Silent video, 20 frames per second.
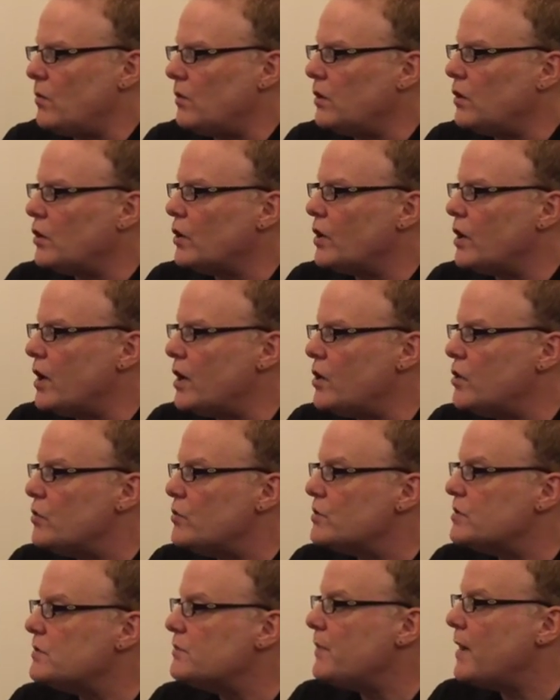learn a
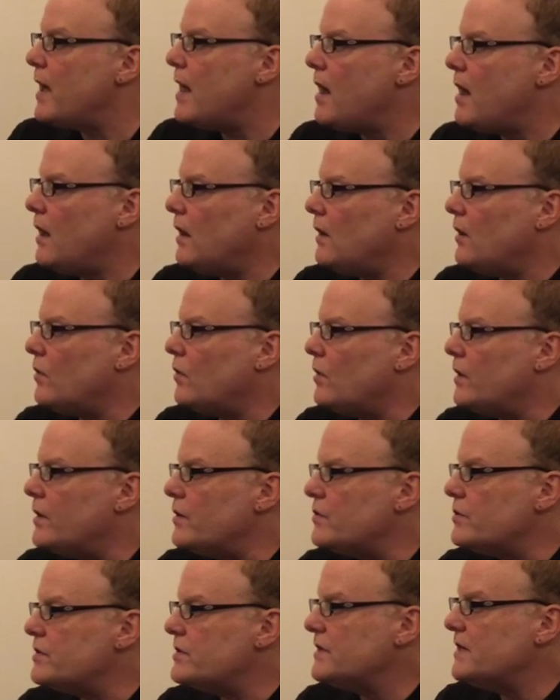new spell or a
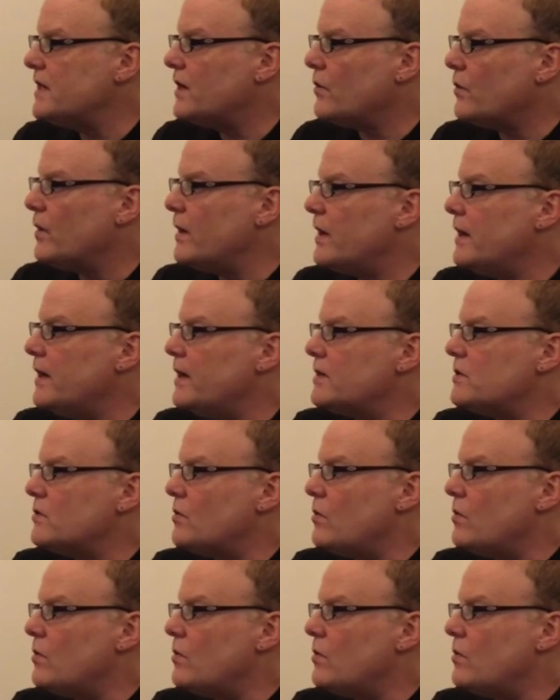new secret